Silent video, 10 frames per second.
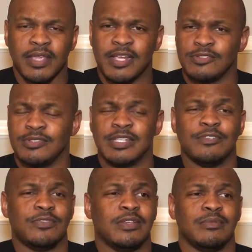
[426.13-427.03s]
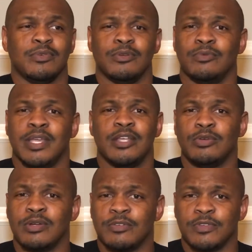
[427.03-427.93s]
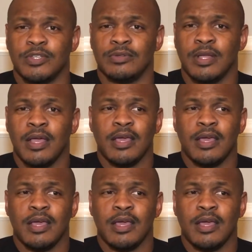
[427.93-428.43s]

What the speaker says: as you see fit, but we ain't doing it for you.